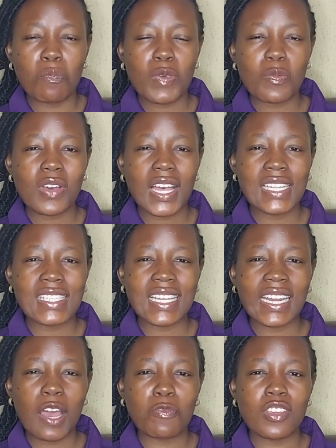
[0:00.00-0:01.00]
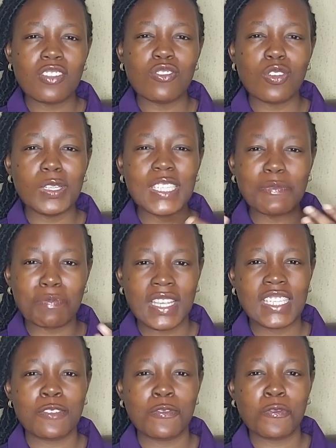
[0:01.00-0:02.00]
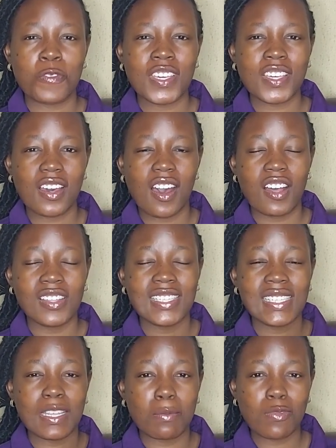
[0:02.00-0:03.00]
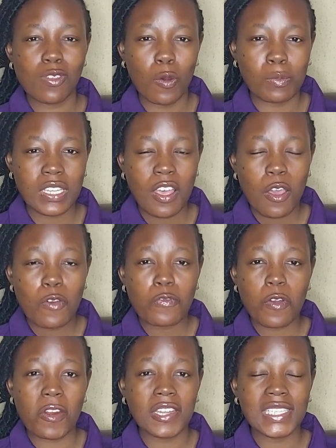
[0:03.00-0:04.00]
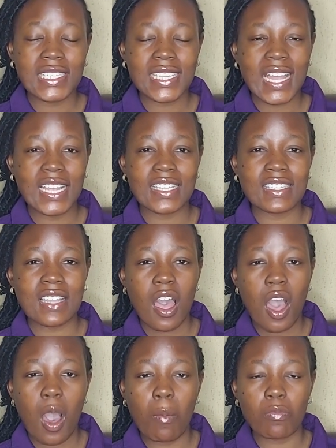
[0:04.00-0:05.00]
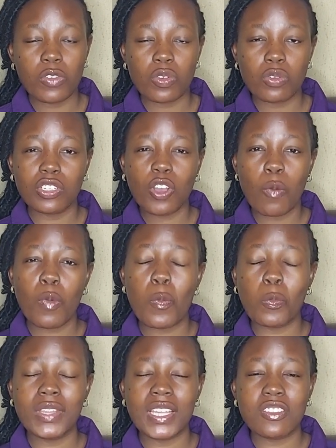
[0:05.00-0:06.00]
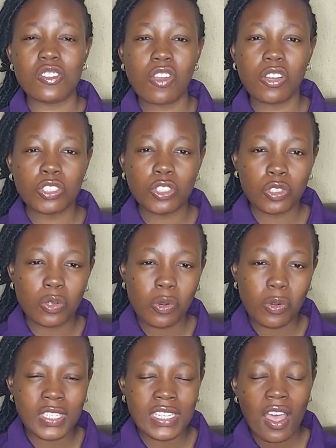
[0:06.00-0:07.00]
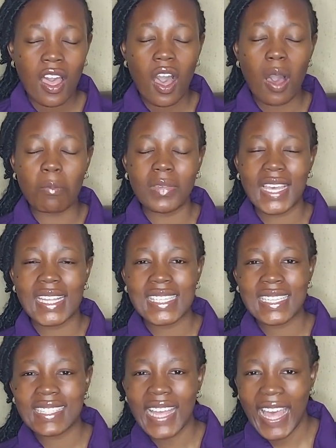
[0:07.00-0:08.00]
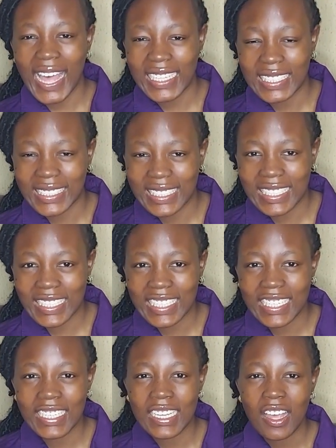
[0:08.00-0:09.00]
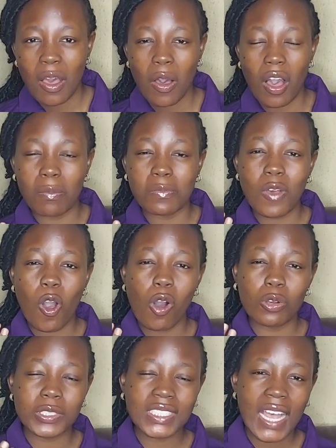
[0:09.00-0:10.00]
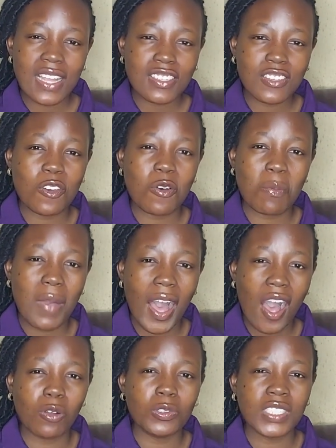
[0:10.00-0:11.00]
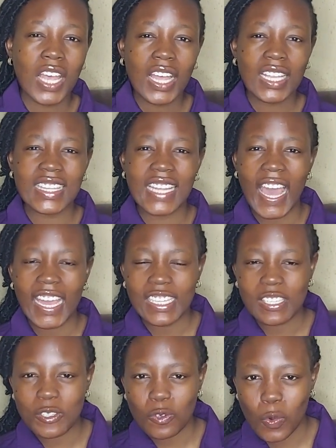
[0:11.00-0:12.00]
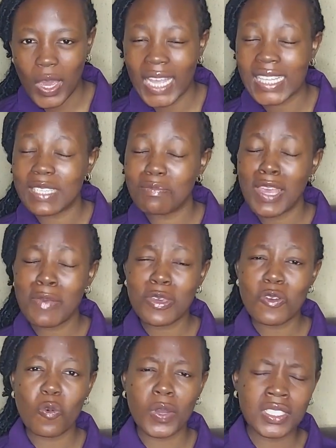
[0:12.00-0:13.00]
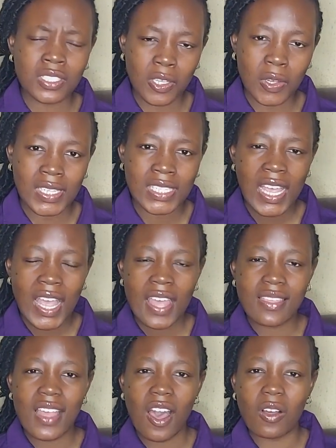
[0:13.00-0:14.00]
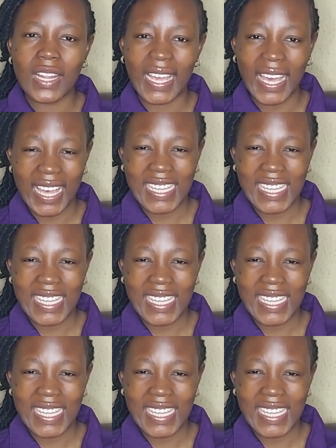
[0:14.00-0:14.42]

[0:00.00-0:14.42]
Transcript: people can start having non-specific symptoms. For instance, you could come up with a sore throat, getting tired easily, ulcers in your mouth, night sweat, maybe weight loss. Now, like